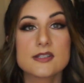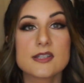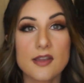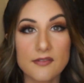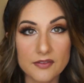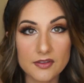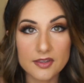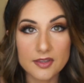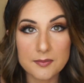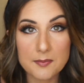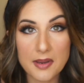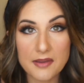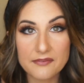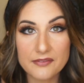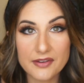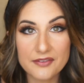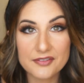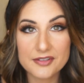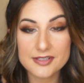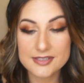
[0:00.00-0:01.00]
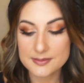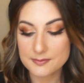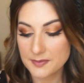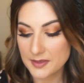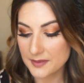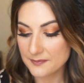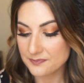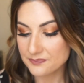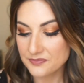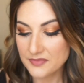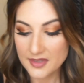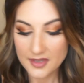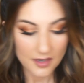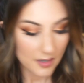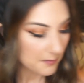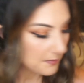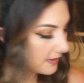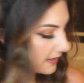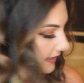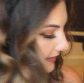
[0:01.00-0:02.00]
definitely my favorites. But
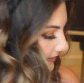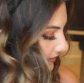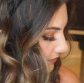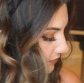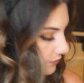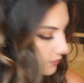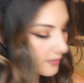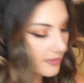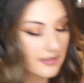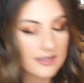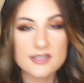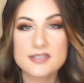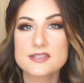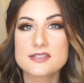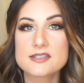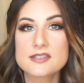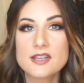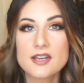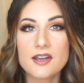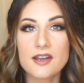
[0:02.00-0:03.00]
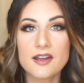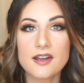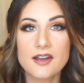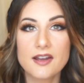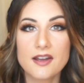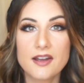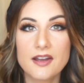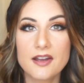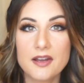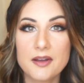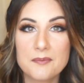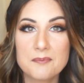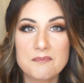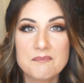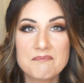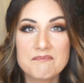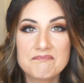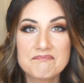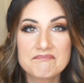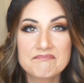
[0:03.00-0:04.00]
hope you guys enjoy this. Um,
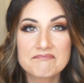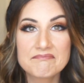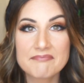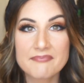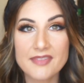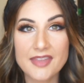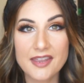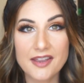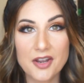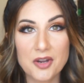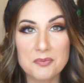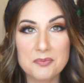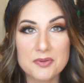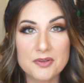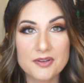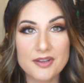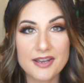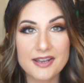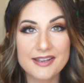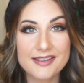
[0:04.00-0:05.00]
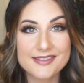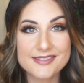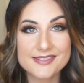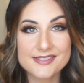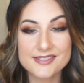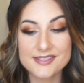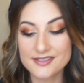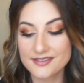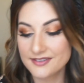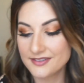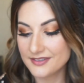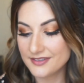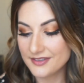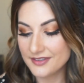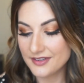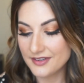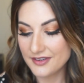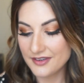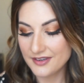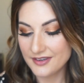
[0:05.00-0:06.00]
hope you guys
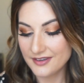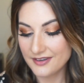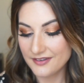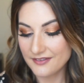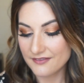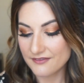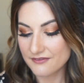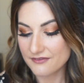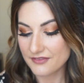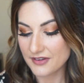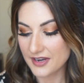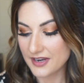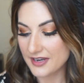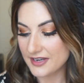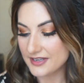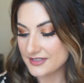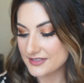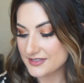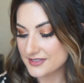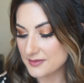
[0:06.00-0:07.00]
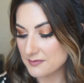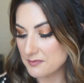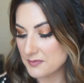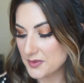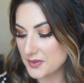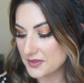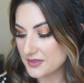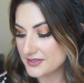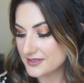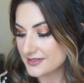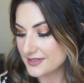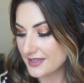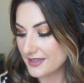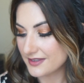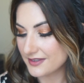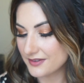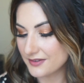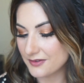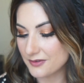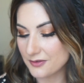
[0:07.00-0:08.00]
find some books that
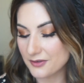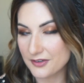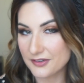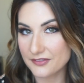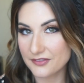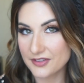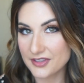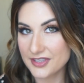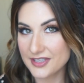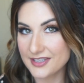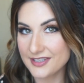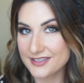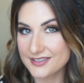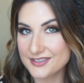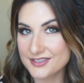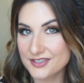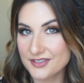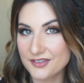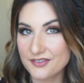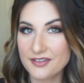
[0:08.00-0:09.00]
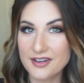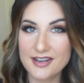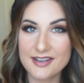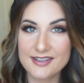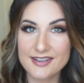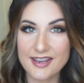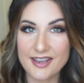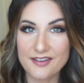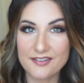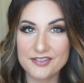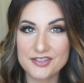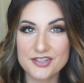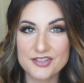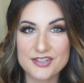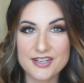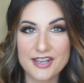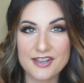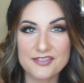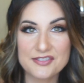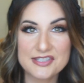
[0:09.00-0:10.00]
you are really into right now in your
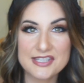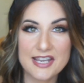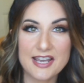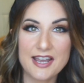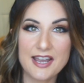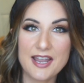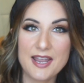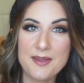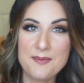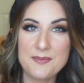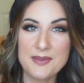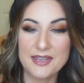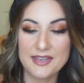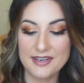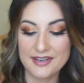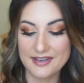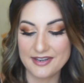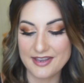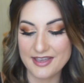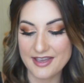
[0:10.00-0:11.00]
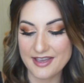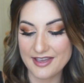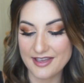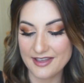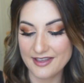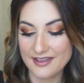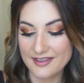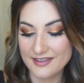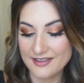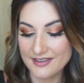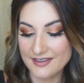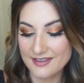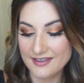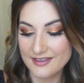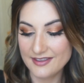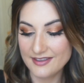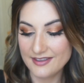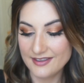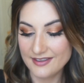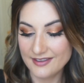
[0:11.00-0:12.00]
downtime and uh,
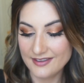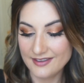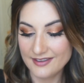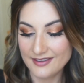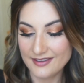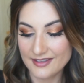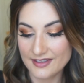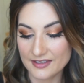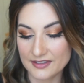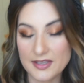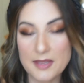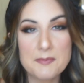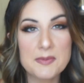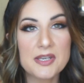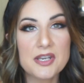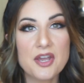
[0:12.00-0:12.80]
let me